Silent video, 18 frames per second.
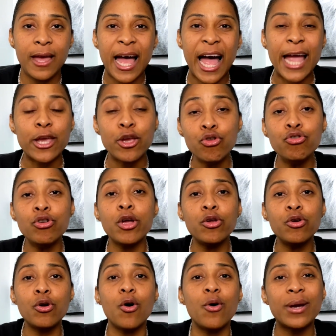and you know
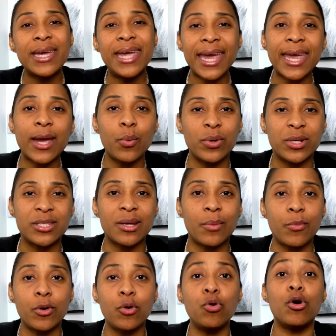you're gonna kick it with
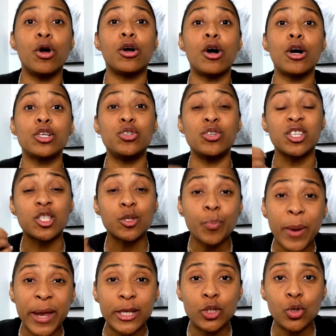someone who's gonna cost you to
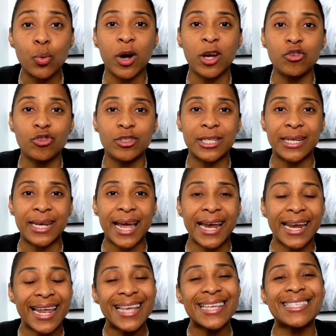spend two hundred
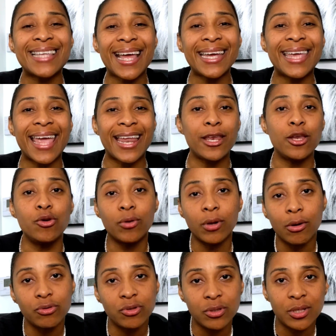tonight, is that getting you
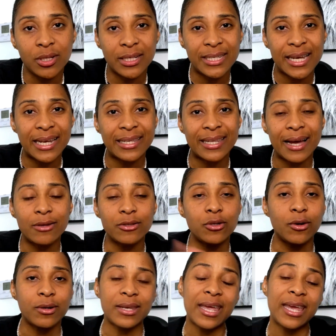closer to the ten
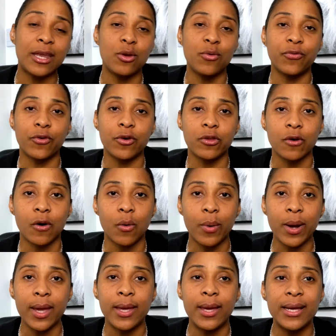thousand or taking you further
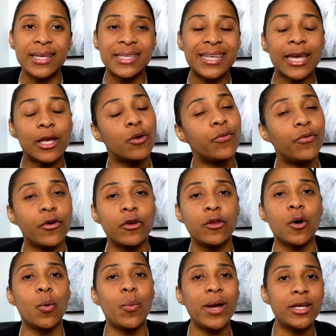away? Taking you
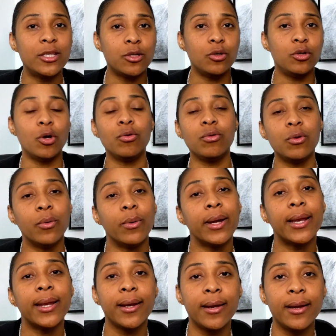further away, so don't do
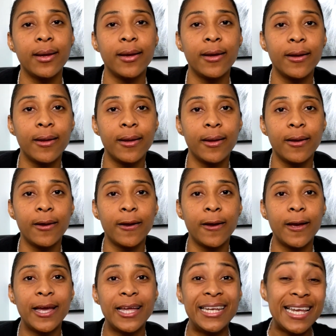it.
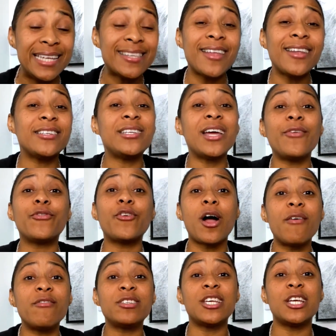These are the tough
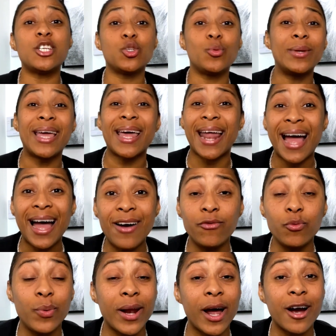conversations we gotta
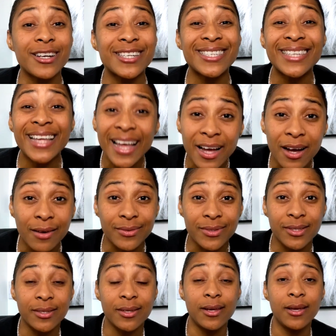have with
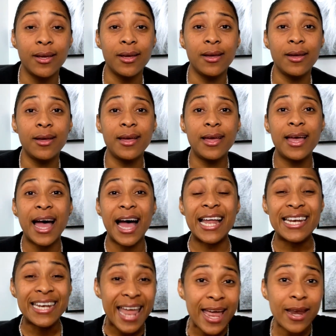ourselves.
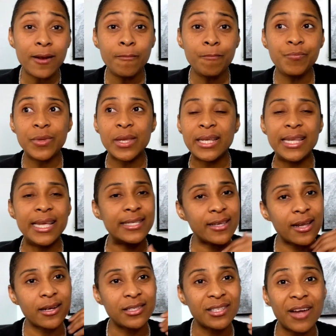And then these
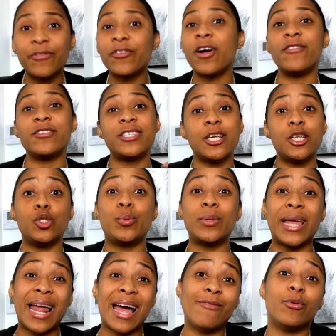are the tough conversations we
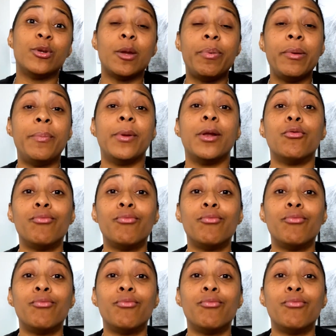gotta have with the people